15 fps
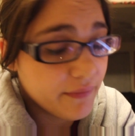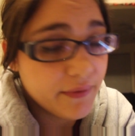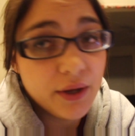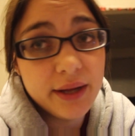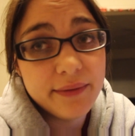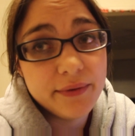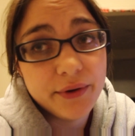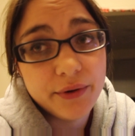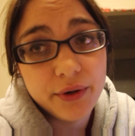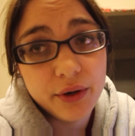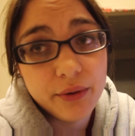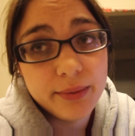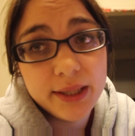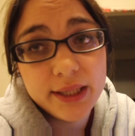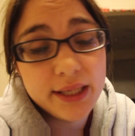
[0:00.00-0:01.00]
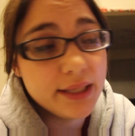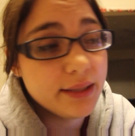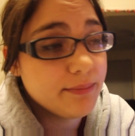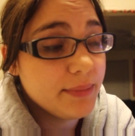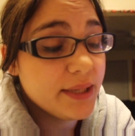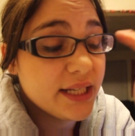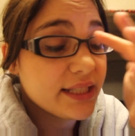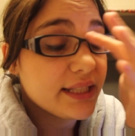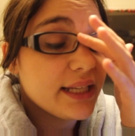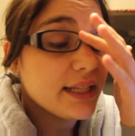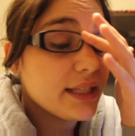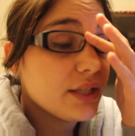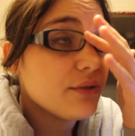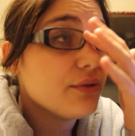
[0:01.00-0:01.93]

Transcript: if I'll ever know, because it is